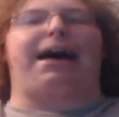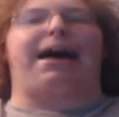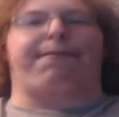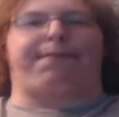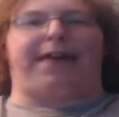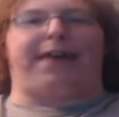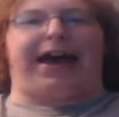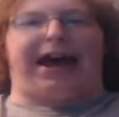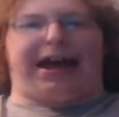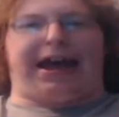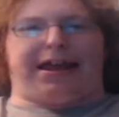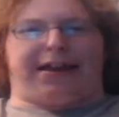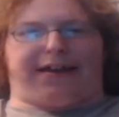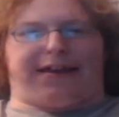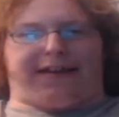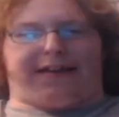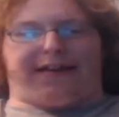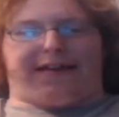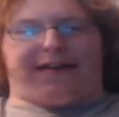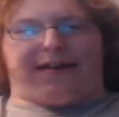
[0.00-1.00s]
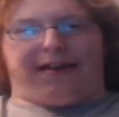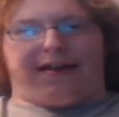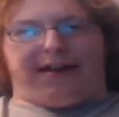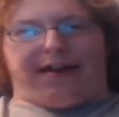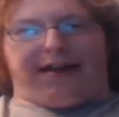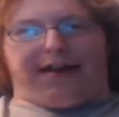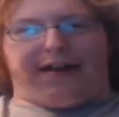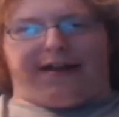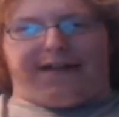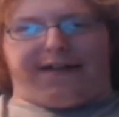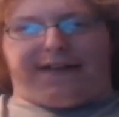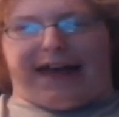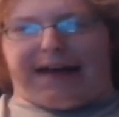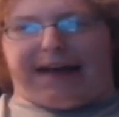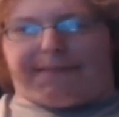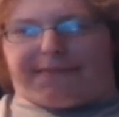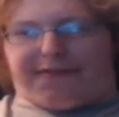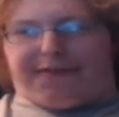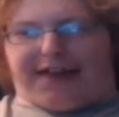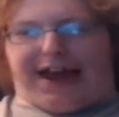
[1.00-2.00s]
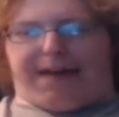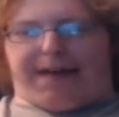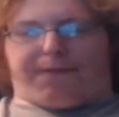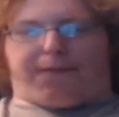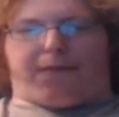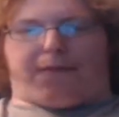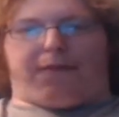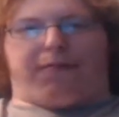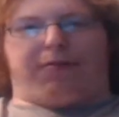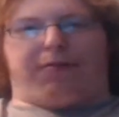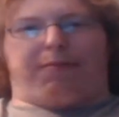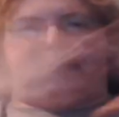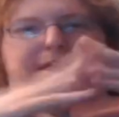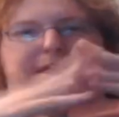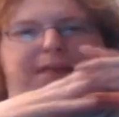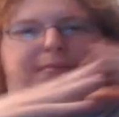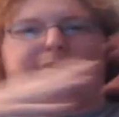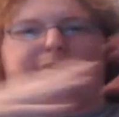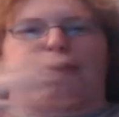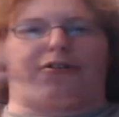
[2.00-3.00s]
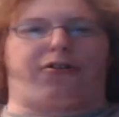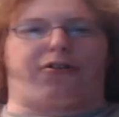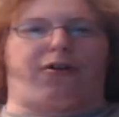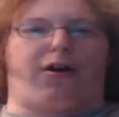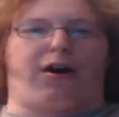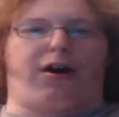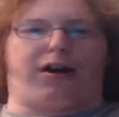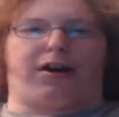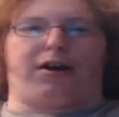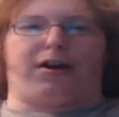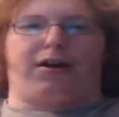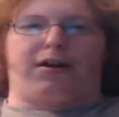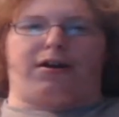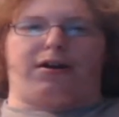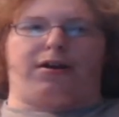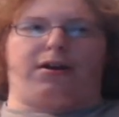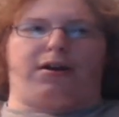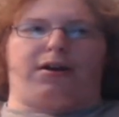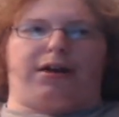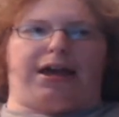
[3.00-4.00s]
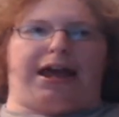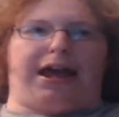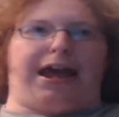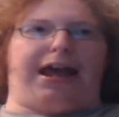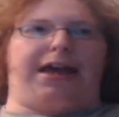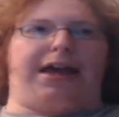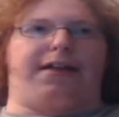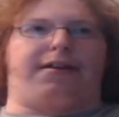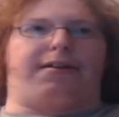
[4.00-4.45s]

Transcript: that platform to be able to talk and